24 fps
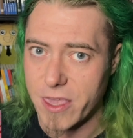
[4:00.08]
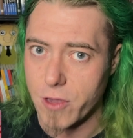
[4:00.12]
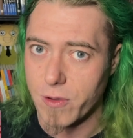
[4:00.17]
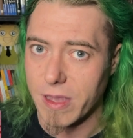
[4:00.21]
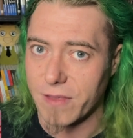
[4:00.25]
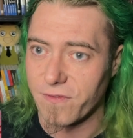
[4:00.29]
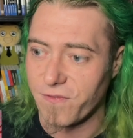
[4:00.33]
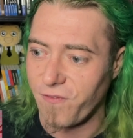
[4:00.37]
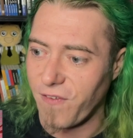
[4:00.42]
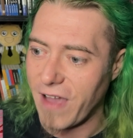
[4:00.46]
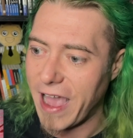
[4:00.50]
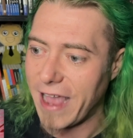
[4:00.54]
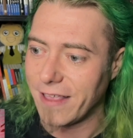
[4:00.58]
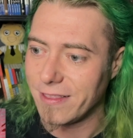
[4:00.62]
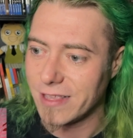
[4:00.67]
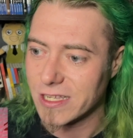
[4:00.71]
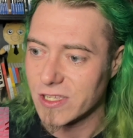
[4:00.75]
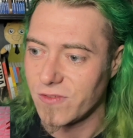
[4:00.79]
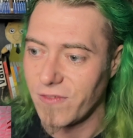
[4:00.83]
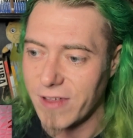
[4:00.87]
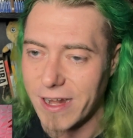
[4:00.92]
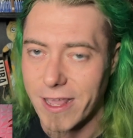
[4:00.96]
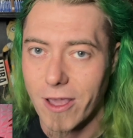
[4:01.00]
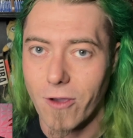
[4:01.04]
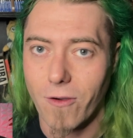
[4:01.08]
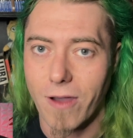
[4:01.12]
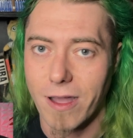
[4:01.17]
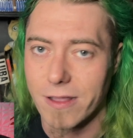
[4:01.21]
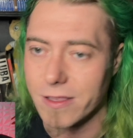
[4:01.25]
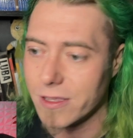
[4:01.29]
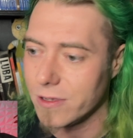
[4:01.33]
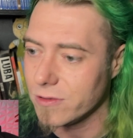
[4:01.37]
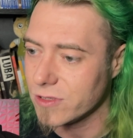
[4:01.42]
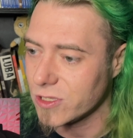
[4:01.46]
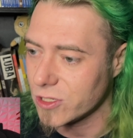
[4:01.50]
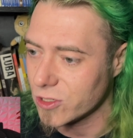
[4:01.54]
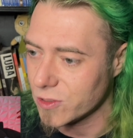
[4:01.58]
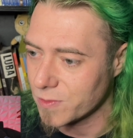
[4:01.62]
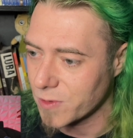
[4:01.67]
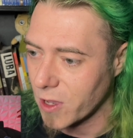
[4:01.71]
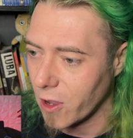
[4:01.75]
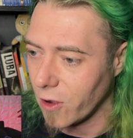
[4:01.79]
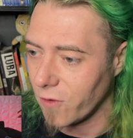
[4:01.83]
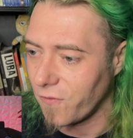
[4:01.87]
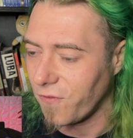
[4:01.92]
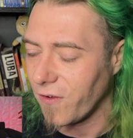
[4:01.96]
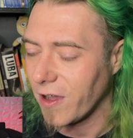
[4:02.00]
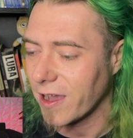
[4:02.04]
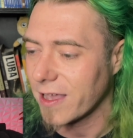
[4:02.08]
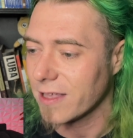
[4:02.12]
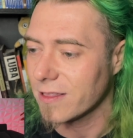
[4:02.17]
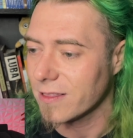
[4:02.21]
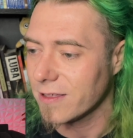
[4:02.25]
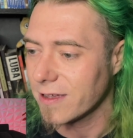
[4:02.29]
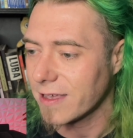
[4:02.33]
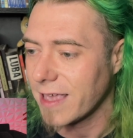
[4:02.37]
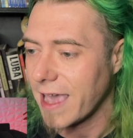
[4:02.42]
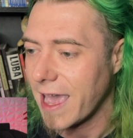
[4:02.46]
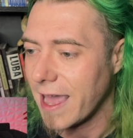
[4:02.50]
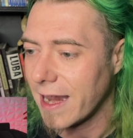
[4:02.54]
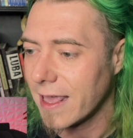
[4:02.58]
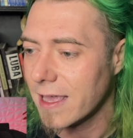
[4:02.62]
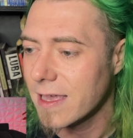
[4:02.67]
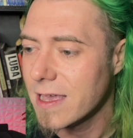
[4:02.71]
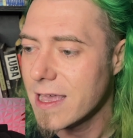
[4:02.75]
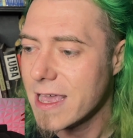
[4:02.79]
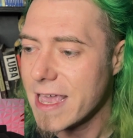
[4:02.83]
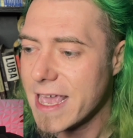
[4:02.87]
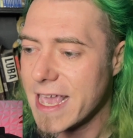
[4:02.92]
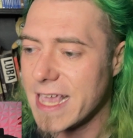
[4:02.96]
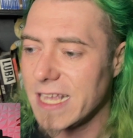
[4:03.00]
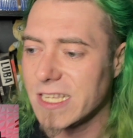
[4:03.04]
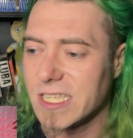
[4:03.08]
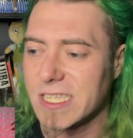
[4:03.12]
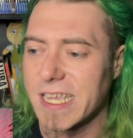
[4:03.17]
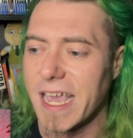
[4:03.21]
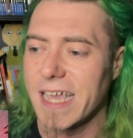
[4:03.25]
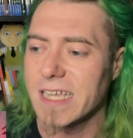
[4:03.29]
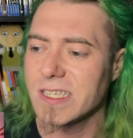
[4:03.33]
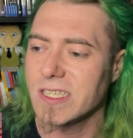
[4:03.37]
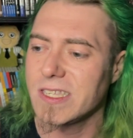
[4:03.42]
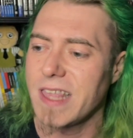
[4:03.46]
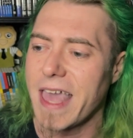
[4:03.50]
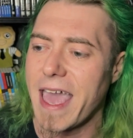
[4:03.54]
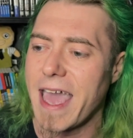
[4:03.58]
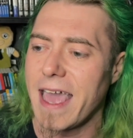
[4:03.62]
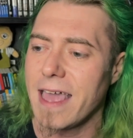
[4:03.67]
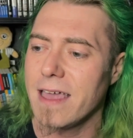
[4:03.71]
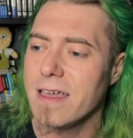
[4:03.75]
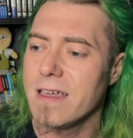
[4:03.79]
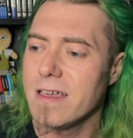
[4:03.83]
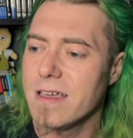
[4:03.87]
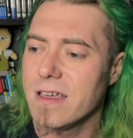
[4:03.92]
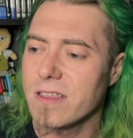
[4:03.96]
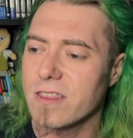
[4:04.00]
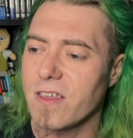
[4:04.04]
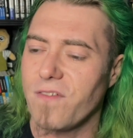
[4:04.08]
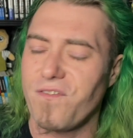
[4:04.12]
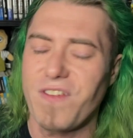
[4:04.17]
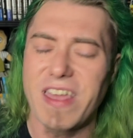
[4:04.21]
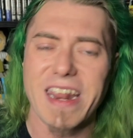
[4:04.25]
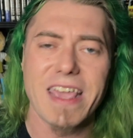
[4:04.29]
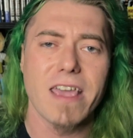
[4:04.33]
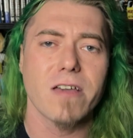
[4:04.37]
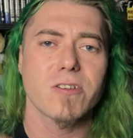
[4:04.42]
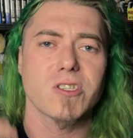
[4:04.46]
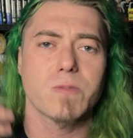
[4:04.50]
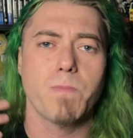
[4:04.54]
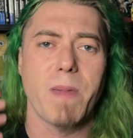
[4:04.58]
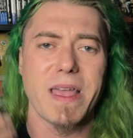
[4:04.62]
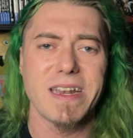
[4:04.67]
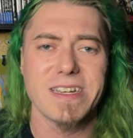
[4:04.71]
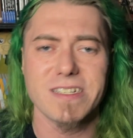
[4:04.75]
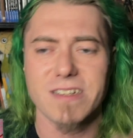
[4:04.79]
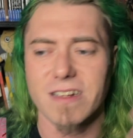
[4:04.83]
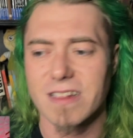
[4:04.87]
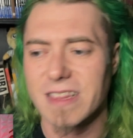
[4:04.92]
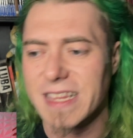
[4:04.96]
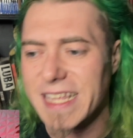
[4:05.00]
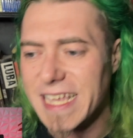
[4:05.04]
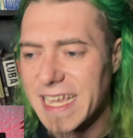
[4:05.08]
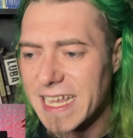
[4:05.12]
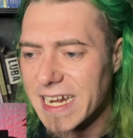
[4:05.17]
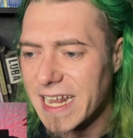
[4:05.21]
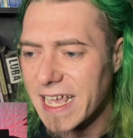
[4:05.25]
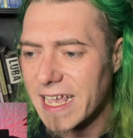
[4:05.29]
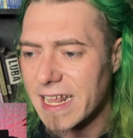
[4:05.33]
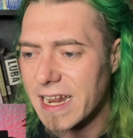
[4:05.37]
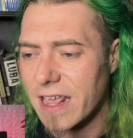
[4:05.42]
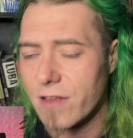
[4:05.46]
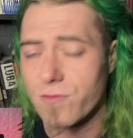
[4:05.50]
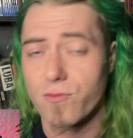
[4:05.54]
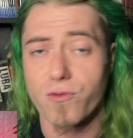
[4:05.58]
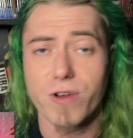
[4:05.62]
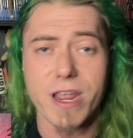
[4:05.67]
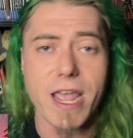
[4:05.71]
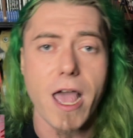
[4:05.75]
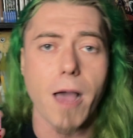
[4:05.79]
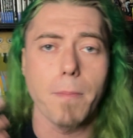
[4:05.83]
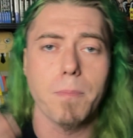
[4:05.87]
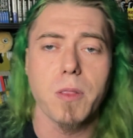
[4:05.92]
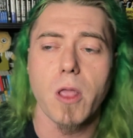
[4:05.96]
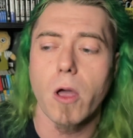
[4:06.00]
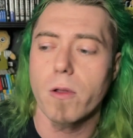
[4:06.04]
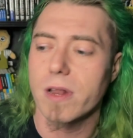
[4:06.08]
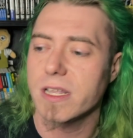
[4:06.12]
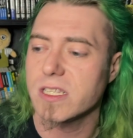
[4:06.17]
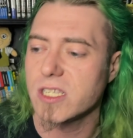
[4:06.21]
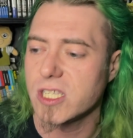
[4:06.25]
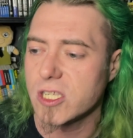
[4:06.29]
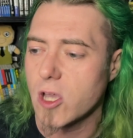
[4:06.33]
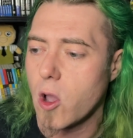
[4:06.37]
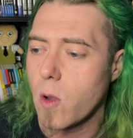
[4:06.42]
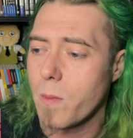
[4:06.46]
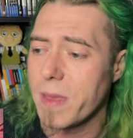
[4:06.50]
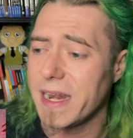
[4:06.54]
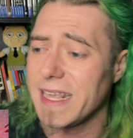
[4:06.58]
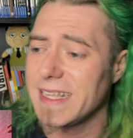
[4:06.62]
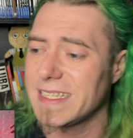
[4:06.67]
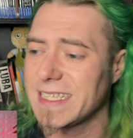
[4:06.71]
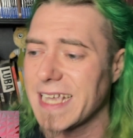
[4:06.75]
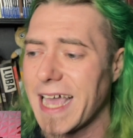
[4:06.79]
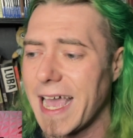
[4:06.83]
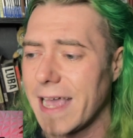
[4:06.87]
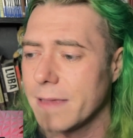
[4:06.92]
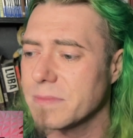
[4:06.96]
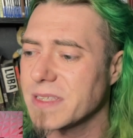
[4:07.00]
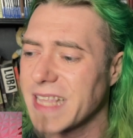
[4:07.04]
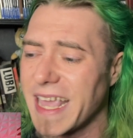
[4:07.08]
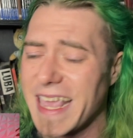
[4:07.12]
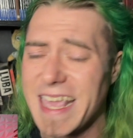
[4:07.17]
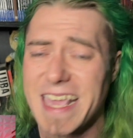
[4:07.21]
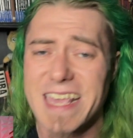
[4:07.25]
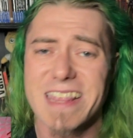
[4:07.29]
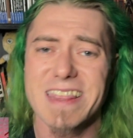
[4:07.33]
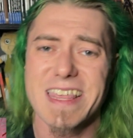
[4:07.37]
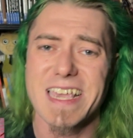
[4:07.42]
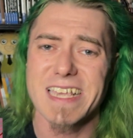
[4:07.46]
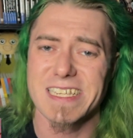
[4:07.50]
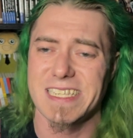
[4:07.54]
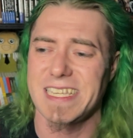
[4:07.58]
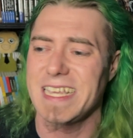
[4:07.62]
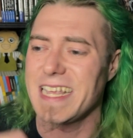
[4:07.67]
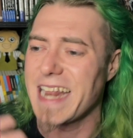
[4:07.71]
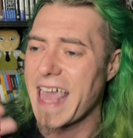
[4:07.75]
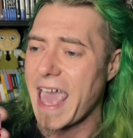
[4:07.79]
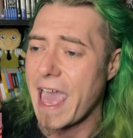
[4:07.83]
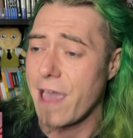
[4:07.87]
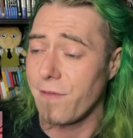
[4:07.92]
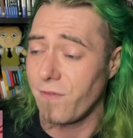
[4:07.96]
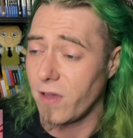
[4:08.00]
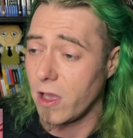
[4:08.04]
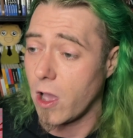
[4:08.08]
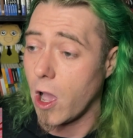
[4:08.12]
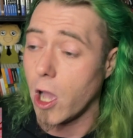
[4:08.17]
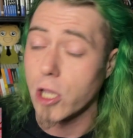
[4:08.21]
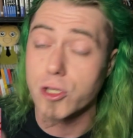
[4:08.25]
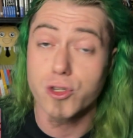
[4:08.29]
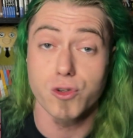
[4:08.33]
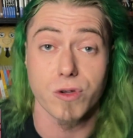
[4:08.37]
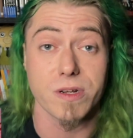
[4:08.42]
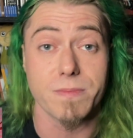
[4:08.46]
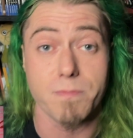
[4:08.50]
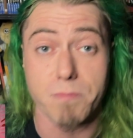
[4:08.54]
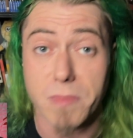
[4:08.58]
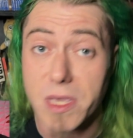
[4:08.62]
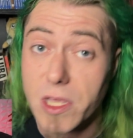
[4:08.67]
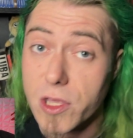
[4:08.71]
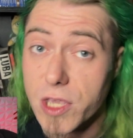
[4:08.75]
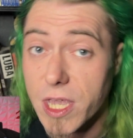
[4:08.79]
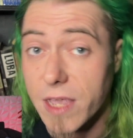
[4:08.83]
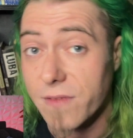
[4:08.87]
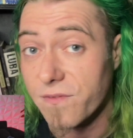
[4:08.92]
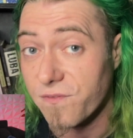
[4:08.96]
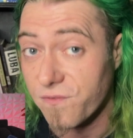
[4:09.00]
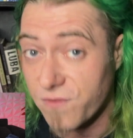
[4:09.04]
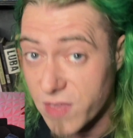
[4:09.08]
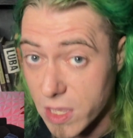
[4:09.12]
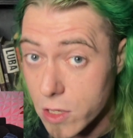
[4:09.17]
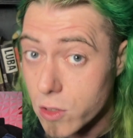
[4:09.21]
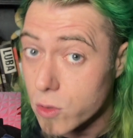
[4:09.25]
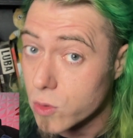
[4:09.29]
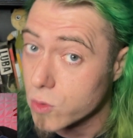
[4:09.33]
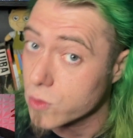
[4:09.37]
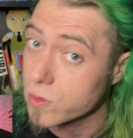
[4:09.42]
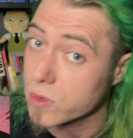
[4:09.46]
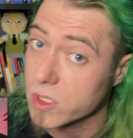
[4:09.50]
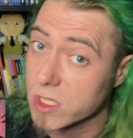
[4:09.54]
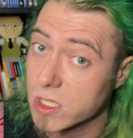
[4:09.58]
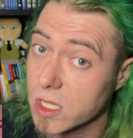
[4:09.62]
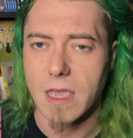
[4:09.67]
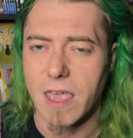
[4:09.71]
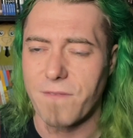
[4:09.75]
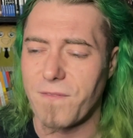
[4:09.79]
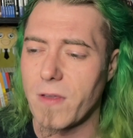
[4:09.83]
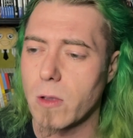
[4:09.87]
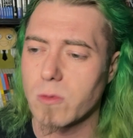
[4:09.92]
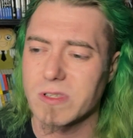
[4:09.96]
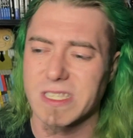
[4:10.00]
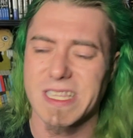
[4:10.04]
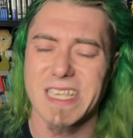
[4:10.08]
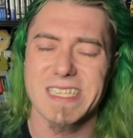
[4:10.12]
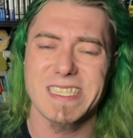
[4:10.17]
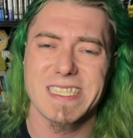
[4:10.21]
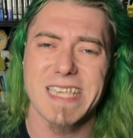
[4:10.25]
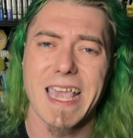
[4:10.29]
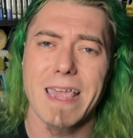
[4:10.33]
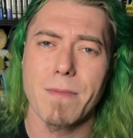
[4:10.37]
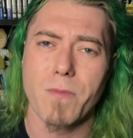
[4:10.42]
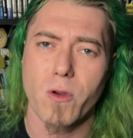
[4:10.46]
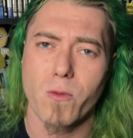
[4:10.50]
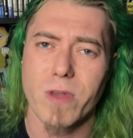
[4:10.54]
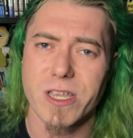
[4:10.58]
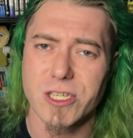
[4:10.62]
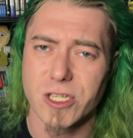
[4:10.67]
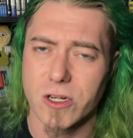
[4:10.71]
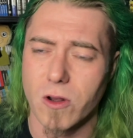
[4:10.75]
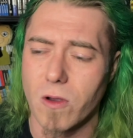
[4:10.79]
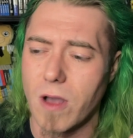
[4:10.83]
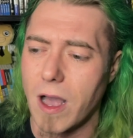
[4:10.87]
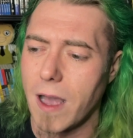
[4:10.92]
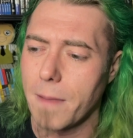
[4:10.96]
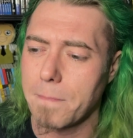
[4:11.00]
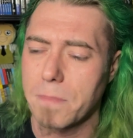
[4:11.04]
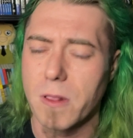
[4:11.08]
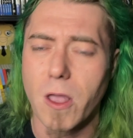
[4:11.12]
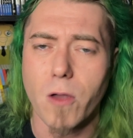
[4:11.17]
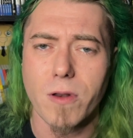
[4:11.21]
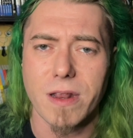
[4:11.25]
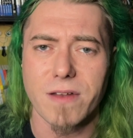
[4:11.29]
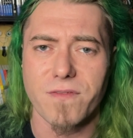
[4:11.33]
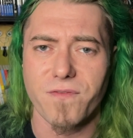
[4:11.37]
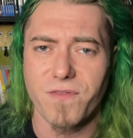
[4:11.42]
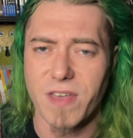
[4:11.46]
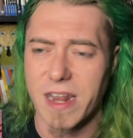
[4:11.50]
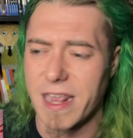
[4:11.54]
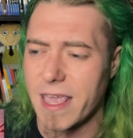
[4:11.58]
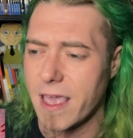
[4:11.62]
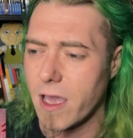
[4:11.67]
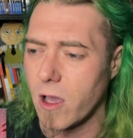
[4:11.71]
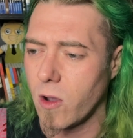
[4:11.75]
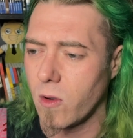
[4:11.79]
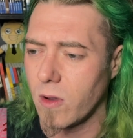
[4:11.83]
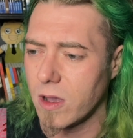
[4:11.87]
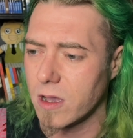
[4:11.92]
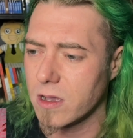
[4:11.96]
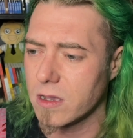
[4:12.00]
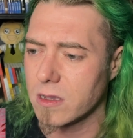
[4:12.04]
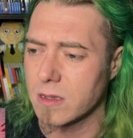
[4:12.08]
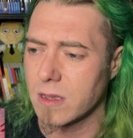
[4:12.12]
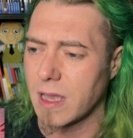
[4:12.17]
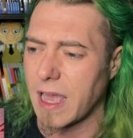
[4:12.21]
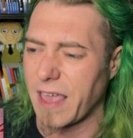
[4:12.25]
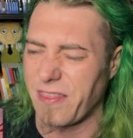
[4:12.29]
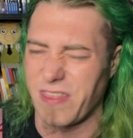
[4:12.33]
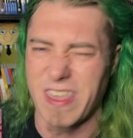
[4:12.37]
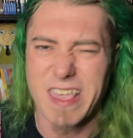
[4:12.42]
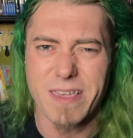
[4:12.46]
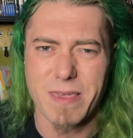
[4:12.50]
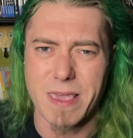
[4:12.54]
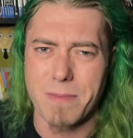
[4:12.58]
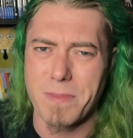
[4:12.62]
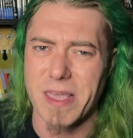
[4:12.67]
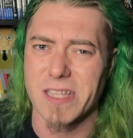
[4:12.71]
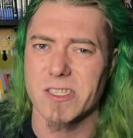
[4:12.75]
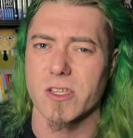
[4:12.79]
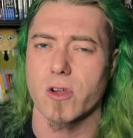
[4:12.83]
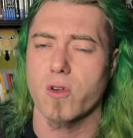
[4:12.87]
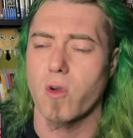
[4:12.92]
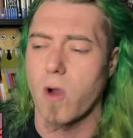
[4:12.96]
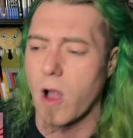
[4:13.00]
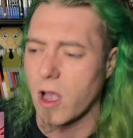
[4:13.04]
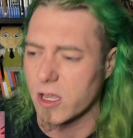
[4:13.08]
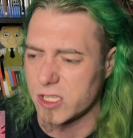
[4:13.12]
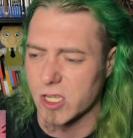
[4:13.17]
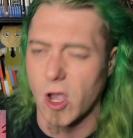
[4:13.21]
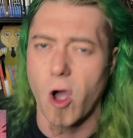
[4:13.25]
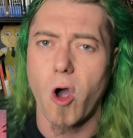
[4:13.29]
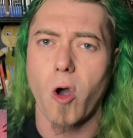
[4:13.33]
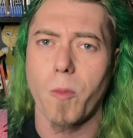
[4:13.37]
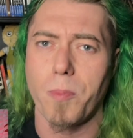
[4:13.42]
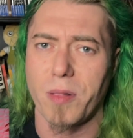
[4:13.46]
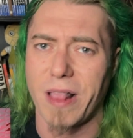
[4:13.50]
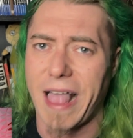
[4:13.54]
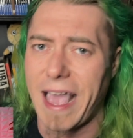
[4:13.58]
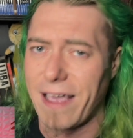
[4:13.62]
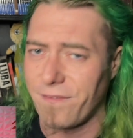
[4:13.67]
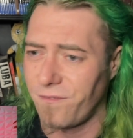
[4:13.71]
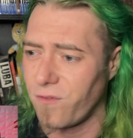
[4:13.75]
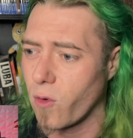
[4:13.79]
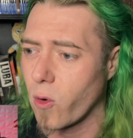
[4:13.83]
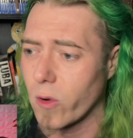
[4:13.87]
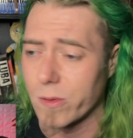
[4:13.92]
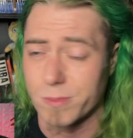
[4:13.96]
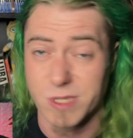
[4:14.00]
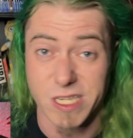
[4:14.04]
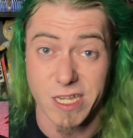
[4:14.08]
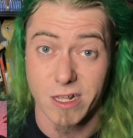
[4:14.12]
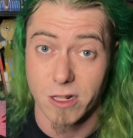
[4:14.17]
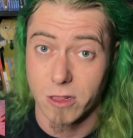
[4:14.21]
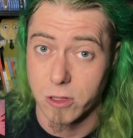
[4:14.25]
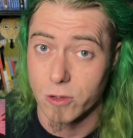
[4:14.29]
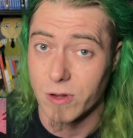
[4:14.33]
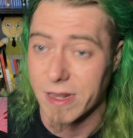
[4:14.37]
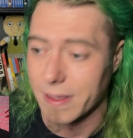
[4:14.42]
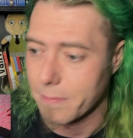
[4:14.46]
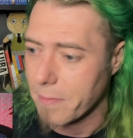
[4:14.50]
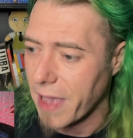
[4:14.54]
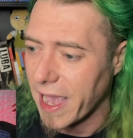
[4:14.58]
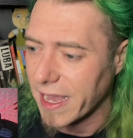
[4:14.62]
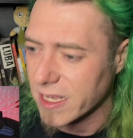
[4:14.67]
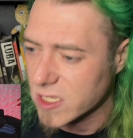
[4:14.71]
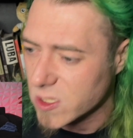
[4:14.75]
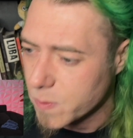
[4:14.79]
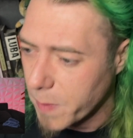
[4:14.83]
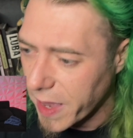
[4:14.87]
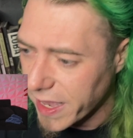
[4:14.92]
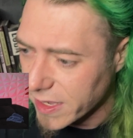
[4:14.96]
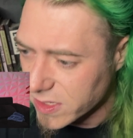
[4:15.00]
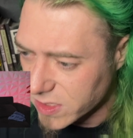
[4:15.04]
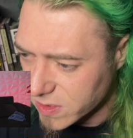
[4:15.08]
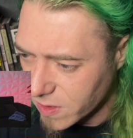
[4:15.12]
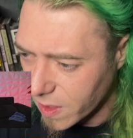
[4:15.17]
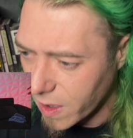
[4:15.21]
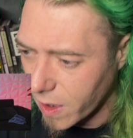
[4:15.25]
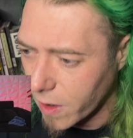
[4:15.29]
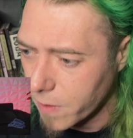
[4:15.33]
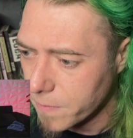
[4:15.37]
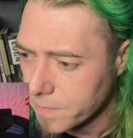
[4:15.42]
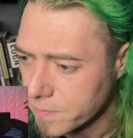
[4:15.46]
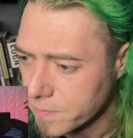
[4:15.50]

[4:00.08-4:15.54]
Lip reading: you can find this video on YouTube. Go fucking look at it. He says that the video's been deleted and re-uploaded so many times that he thinks he'd have 100 million views if it was the same original uploaded video. I think he means across all platforms, including MySpace, though.